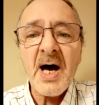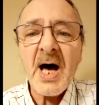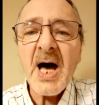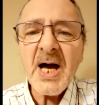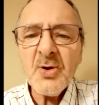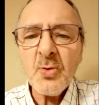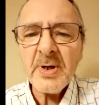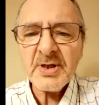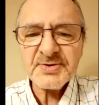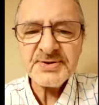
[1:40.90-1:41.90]
I
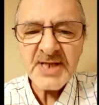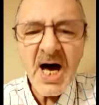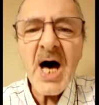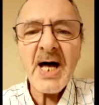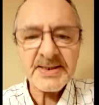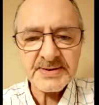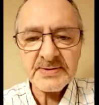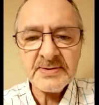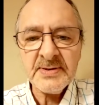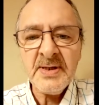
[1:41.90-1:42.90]
will not
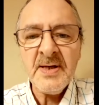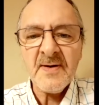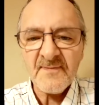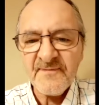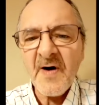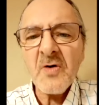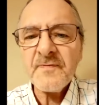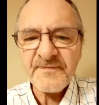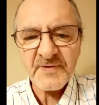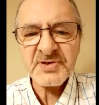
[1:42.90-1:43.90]

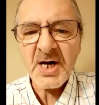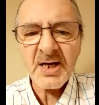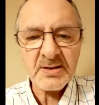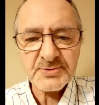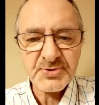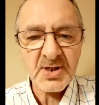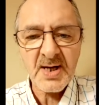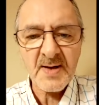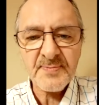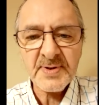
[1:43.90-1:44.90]
vote for Donald
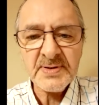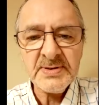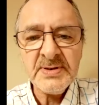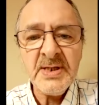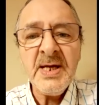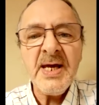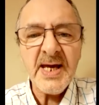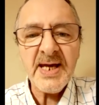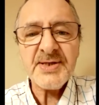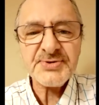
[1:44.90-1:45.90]
Trump
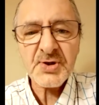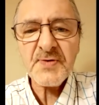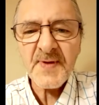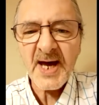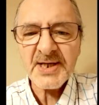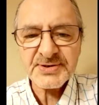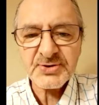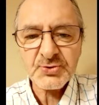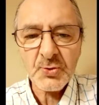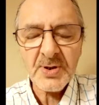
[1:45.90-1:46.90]
in
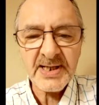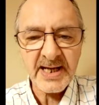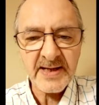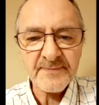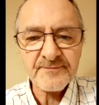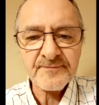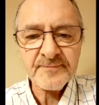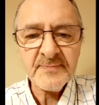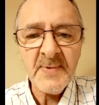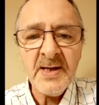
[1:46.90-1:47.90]
2020.
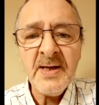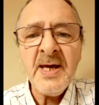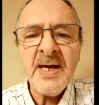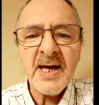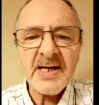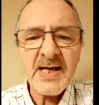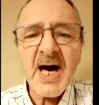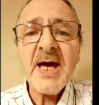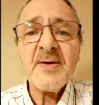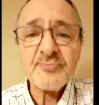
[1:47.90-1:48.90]
And
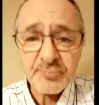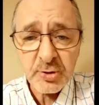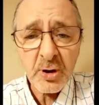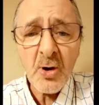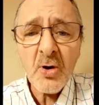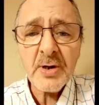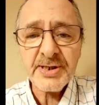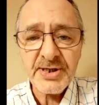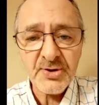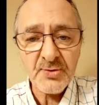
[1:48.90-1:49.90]
I implore
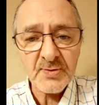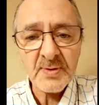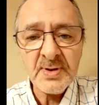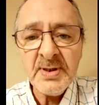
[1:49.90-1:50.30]
you,